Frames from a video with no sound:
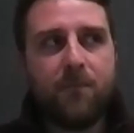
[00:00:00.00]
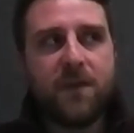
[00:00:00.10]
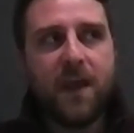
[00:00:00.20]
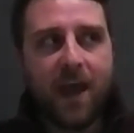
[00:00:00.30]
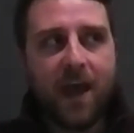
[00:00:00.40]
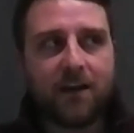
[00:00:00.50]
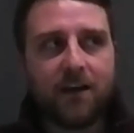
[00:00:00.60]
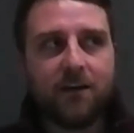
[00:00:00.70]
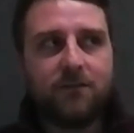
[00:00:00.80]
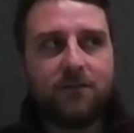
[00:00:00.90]
The
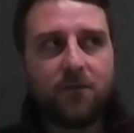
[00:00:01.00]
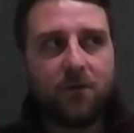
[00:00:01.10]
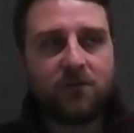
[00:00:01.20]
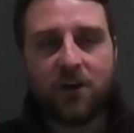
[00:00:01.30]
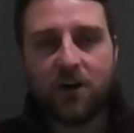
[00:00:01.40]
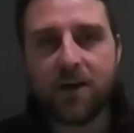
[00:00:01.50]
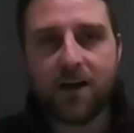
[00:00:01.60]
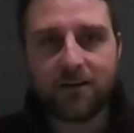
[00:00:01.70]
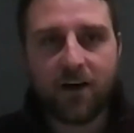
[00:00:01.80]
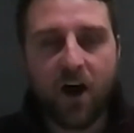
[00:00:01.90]
added sort of cherry
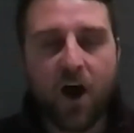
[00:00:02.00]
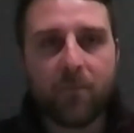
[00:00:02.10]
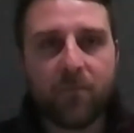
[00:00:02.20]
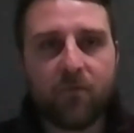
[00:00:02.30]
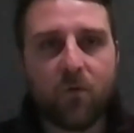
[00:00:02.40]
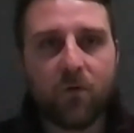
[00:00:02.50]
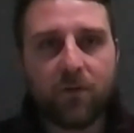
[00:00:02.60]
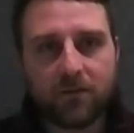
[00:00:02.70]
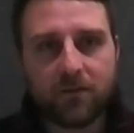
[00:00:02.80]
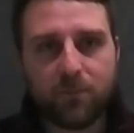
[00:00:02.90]
on top for
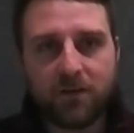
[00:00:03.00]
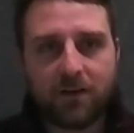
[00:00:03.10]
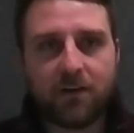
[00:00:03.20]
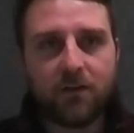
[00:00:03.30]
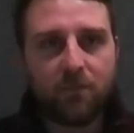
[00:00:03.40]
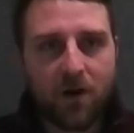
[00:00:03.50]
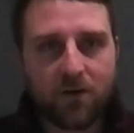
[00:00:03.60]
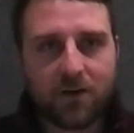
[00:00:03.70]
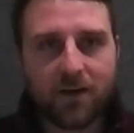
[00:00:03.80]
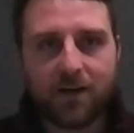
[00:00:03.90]
this particular
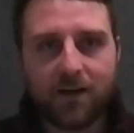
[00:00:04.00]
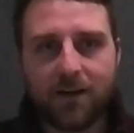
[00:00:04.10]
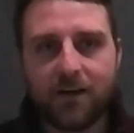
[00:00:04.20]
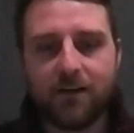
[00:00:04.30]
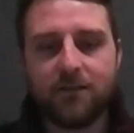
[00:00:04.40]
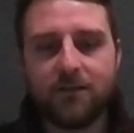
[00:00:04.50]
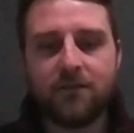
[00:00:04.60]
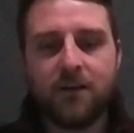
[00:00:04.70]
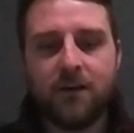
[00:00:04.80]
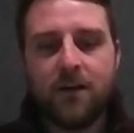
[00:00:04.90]
market
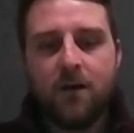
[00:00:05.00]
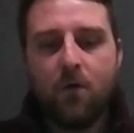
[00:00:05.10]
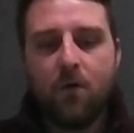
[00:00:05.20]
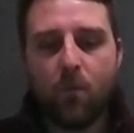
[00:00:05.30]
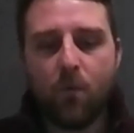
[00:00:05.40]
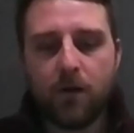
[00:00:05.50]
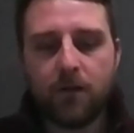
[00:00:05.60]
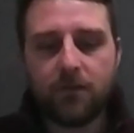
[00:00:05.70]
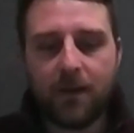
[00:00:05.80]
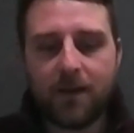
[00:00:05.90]
is,
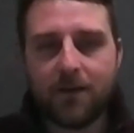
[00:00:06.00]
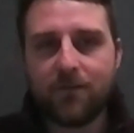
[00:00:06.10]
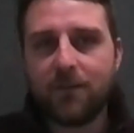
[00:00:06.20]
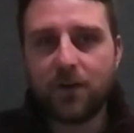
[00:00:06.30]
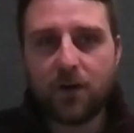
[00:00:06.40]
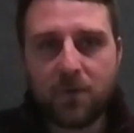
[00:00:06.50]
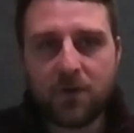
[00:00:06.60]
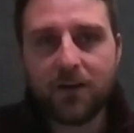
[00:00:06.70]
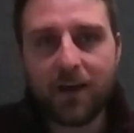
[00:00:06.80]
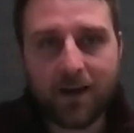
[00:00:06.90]
once a given
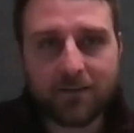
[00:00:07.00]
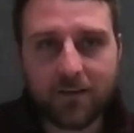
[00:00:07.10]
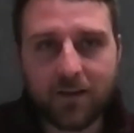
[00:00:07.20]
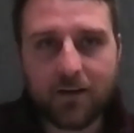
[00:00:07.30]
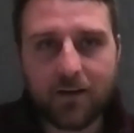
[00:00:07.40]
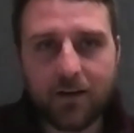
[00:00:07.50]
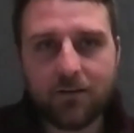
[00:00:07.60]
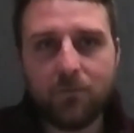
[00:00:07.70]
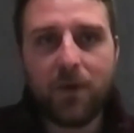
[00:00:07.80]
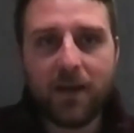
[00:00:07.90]
therapeutic asset
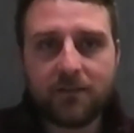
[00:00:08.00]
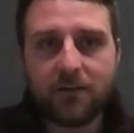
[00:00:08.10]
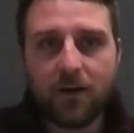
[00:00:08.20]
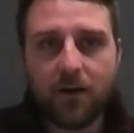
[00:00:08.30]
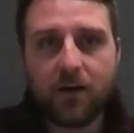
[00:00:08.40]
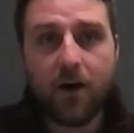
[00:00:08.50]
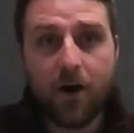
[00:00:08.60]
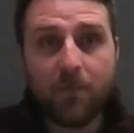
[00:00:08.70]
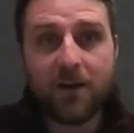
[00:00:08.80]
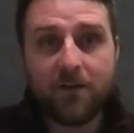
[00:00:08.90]
is based on
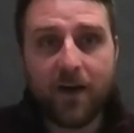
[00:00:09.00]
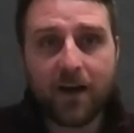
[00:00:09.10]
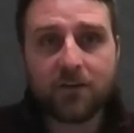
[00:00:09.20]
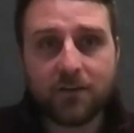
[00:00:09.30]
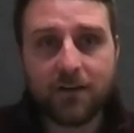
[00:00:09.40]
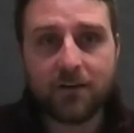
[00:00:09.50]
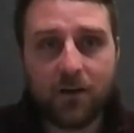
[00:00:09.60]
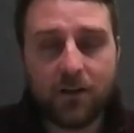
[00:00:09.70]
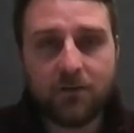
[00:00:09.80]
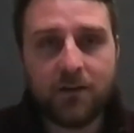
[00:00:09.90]
our manufacturing
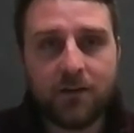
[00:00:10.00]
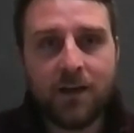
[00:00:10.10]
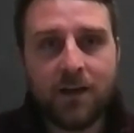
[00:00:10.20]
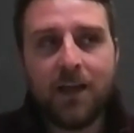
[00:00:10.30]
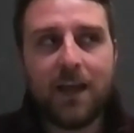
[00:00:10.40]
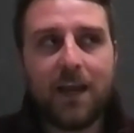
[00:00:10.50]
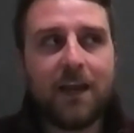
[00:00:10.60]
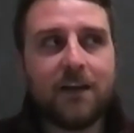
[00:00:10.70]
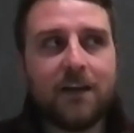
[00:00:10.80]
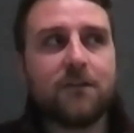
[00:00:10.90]
technology,
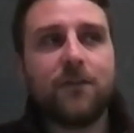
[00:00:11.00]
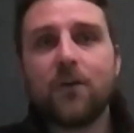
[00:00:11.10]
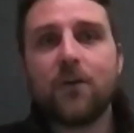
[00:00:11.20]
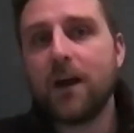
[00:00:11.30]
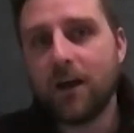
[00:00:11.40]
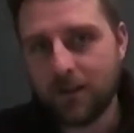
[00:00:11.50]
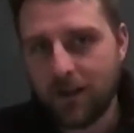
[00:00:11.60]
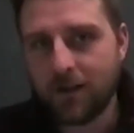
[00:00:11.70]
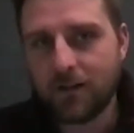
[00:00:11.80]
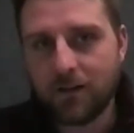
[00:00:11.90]
it is very
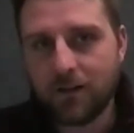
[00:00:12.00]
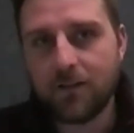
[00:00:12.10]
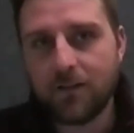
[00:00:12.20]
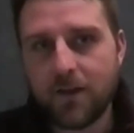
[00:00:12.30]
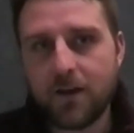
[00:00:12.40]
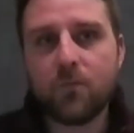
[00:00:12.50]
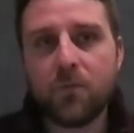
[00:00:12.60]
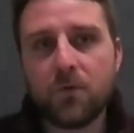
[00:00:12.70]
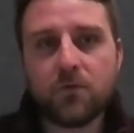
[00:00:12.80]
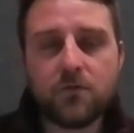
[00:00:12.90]
unlikely that it will